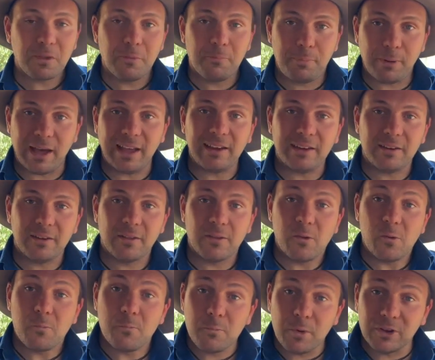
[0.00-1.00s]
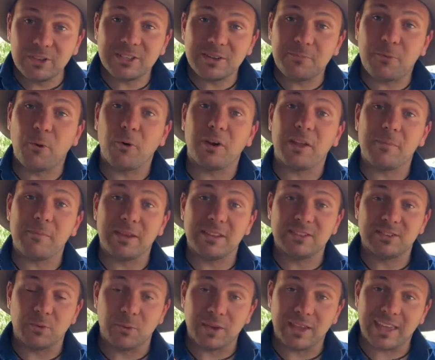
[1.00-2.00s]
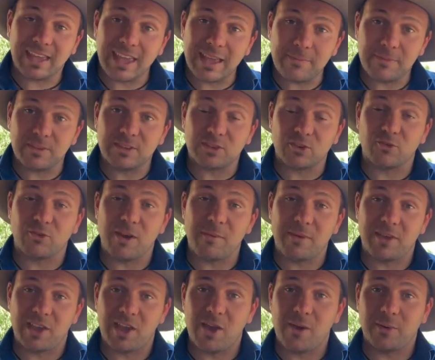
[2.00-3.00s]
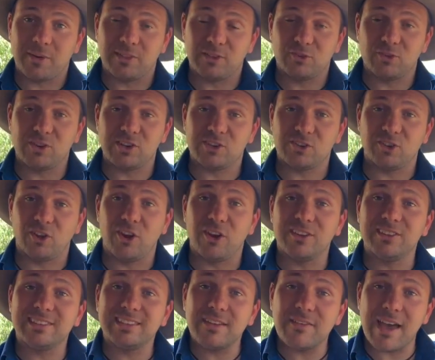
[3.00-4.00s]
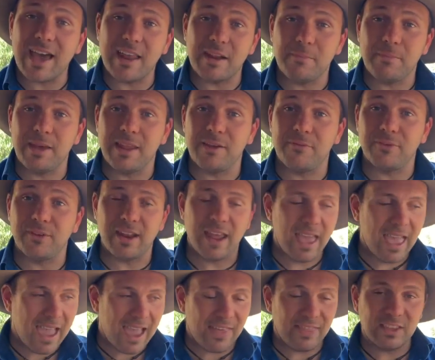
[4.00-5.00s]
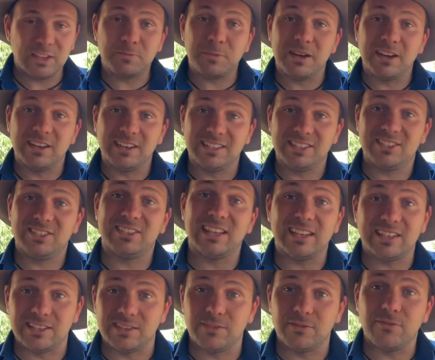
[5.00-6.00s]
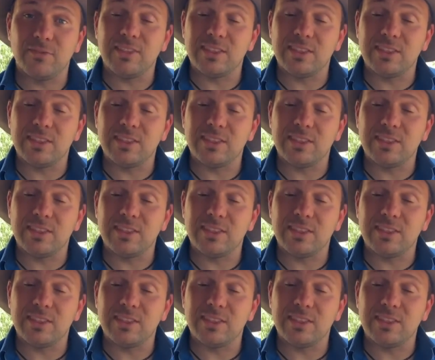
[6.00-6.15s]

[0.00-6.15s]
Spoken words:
But most importantly, it means that we keep this agreement going with the traditional owners. They've had a benefit, and there's been an incentive for